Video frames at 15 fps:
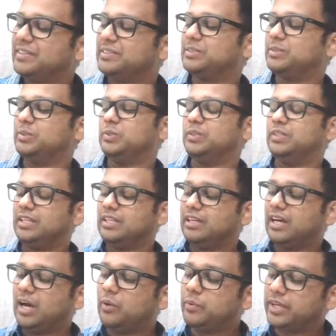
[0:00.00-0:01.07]
So
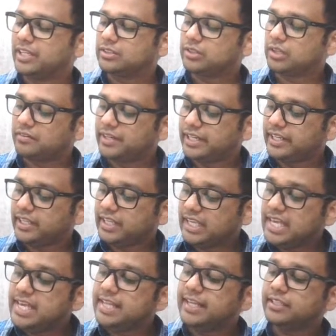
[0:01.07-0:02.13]
how we can solve it?
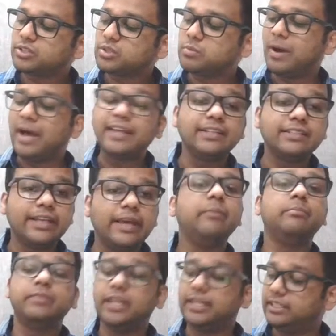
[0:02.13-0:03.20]
E raised to minus
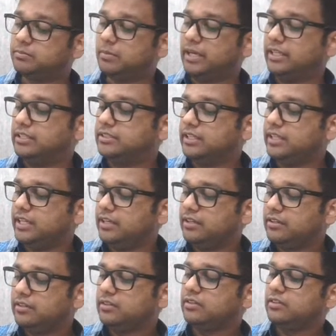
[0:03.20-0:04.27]
m, that is minus 3,
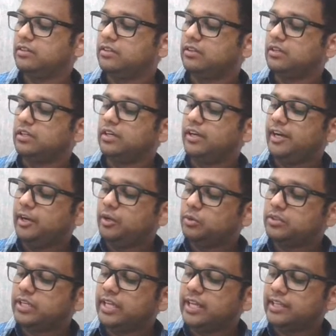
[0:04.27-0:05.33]
into
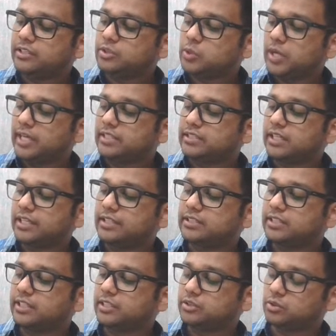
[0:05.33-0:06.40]
3 raised to x, that is
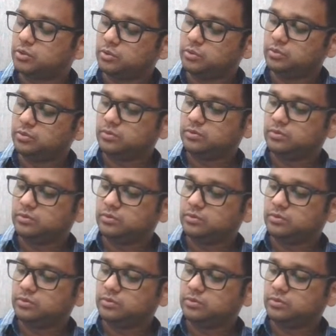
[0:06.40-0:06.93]
3 raised to 2,